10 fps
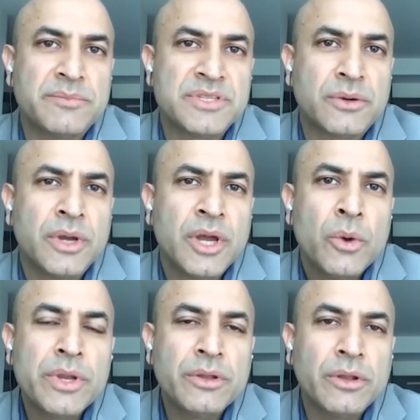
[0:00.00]
So
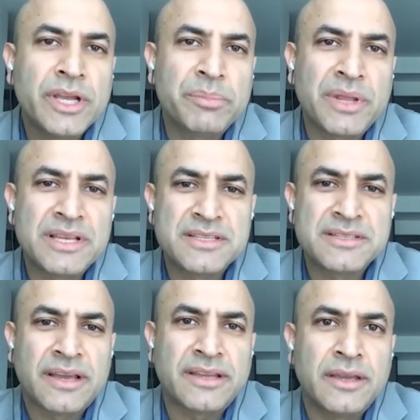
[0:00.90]
when you look at places
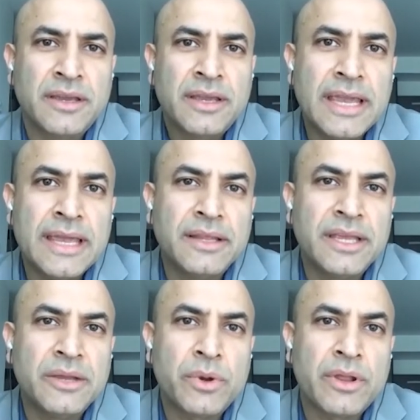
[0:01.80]
like
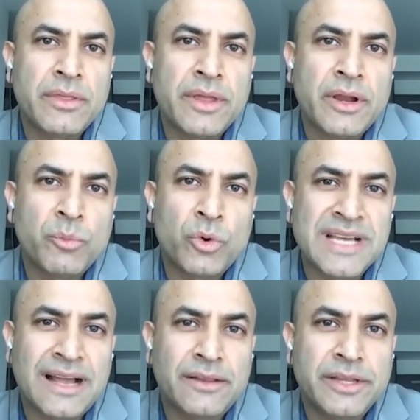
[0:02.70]
Italy, where their
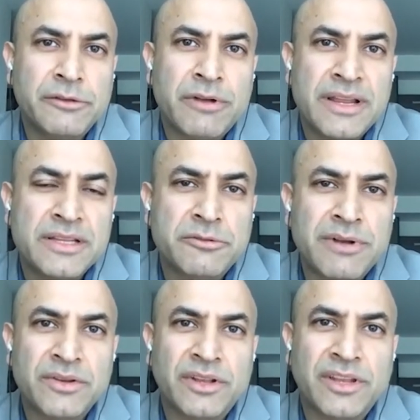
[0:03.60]
mortality rate is
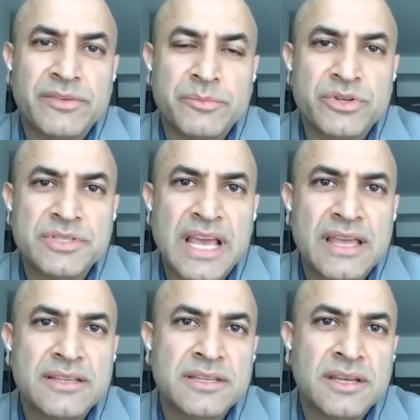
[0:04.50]
around
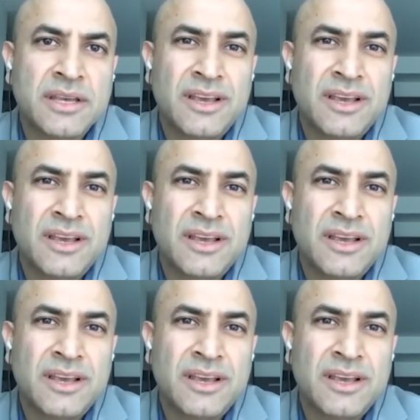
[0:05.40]
11%,